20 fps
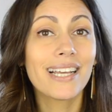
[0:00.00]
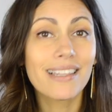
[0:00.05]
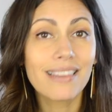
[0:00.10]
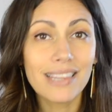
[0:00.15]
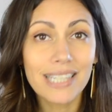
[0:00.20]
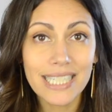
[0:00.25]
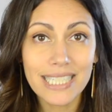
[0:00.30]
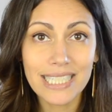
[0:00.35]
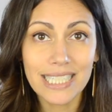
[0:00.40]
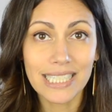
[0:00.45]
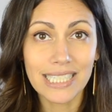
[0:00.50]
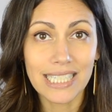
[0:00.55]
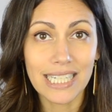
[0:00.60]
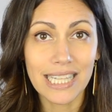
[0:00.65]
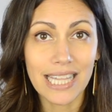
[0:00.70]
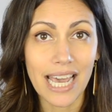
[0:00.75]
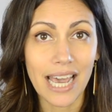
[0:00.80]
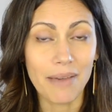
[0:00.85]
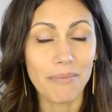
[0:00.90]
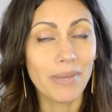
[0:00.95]
Listen to
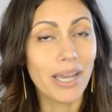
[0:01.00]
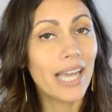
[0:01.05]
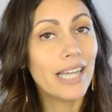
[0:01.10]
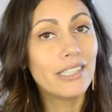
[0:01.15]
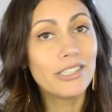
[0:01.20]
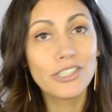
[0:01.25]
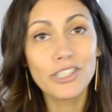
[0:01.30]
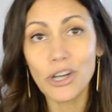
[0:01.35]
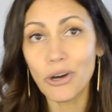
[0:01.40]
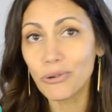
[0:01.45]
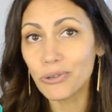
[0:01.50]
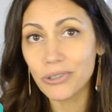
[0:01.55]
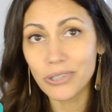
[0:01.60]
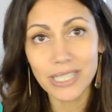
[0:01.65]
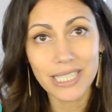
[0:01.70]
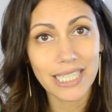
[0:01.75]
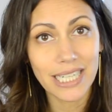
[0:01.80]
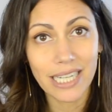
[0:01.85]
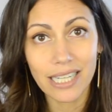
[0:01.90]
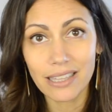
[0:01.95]
them and don't
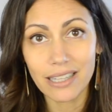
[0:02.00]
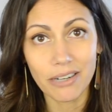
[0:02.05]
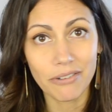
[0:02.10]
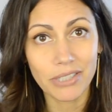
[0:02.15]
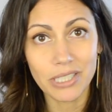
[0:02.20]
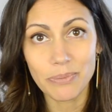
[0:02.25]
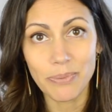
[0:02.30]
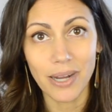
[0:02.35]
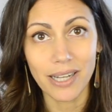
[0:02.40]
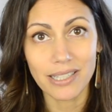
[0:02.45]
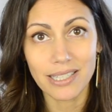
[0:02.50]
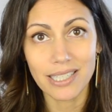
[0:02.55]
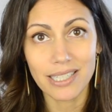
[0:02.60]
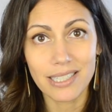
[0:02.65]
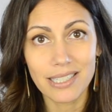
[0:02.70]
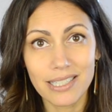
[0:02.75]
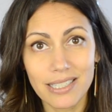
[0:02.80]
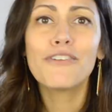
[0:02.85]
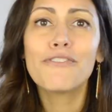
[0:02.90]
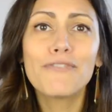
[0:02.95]
critique their
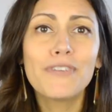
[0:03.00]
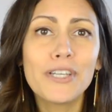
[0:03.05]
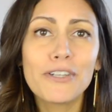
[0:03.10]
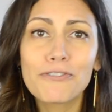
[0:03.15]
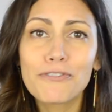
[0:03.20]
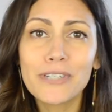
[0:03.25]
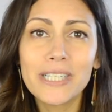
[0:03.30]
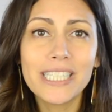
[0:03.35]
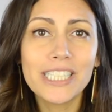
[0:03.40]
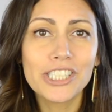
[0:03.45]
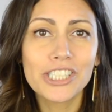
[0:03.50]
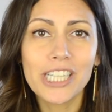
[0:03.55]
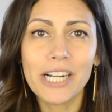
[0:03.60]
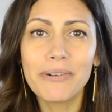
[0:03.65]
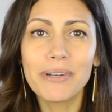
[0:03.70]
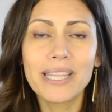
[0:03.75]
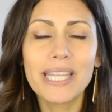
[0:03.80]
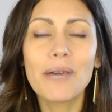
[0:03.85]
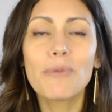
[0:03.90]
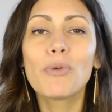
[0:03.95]
responses. Feel free to share
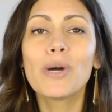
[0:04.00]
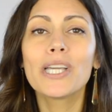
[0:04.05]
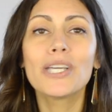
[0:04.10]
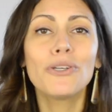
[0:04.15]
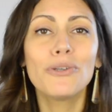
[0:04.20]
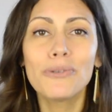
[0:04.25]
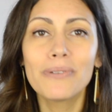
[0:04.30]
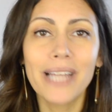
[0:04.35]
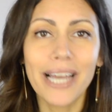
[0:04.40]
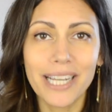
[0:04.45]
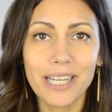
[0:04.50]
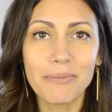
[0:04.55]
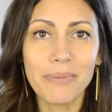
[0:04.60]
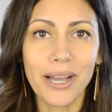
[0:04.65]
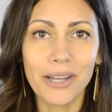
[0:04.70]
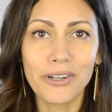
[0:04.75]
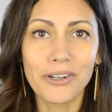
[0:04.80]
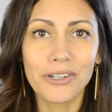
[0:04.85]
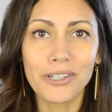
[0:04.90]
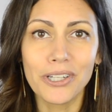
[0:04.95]
with them what you like
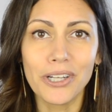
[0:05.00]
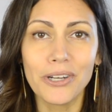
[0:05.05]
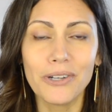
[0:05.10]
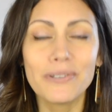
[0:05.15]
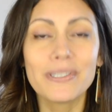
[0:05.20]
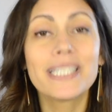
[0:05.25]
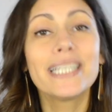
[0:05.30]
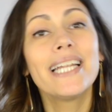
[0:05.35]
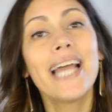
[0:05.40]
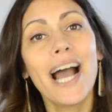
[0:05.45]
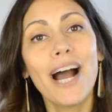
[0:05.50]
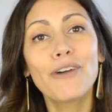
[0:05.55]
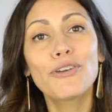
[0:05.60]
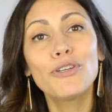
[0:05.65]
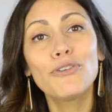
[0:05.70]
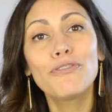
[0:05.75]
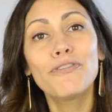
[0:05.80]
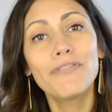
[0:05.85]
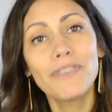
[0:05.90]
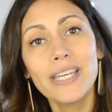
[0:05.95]
about your clothes and how
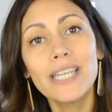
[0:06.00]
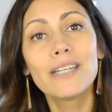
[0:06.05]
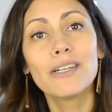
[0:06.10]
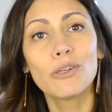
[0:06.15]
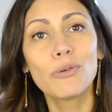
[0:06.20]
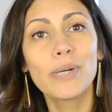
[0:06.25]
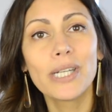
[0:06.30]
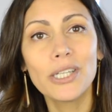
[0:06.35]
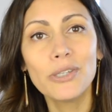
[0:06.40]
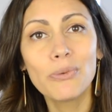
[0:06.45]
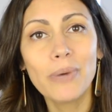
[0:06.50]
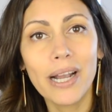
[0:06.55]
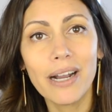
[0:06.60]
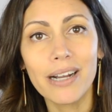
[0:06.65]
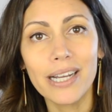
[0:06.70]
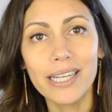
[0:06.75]
you feel when you wear